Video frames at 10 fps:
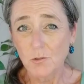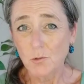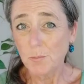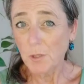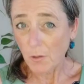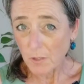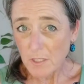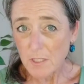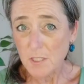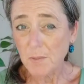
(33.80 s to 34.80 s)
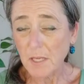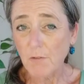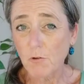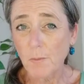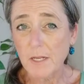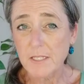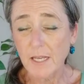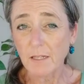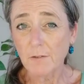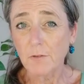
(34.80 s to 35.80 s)
To be honest, speaking for
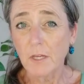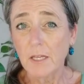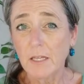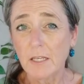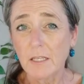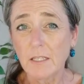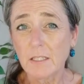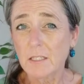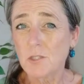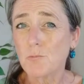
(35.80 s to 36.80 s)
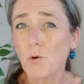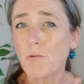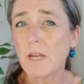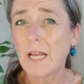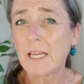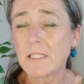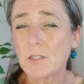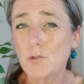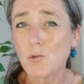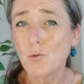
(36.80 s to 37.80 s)
myself, it is more related
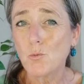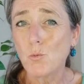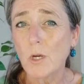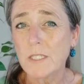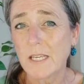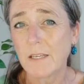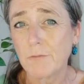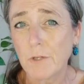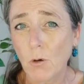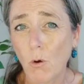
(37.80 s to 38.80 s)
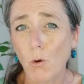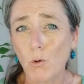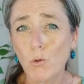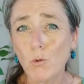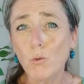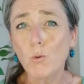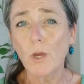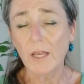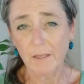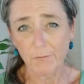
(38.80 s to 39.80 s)
to whatever or
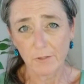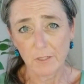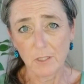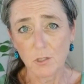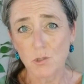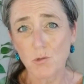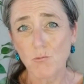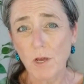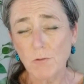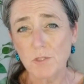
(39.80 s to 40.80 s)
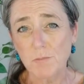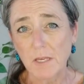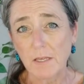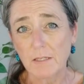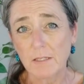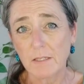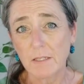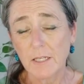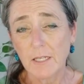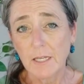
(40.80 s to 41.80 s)
whoever surrounds me.
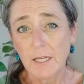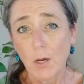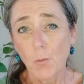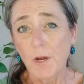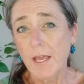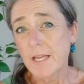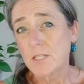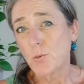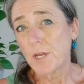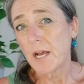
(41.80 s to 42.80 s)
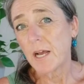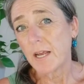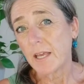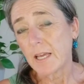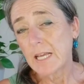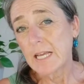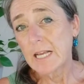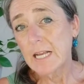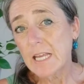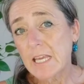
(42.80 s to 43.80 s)
Whereas when I
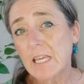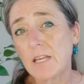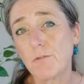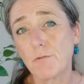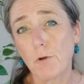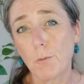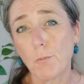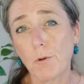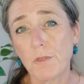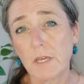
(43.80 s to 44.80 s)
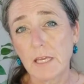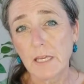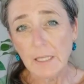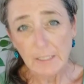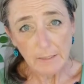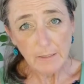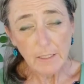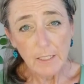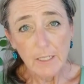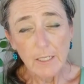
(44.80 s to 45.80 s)
clean from within,
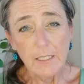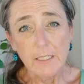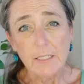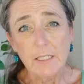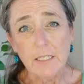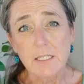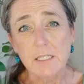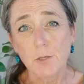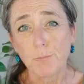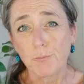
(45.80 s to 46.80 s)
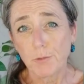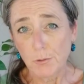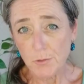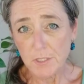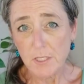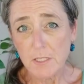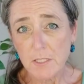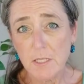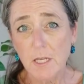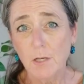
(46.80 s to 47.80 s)
it is a process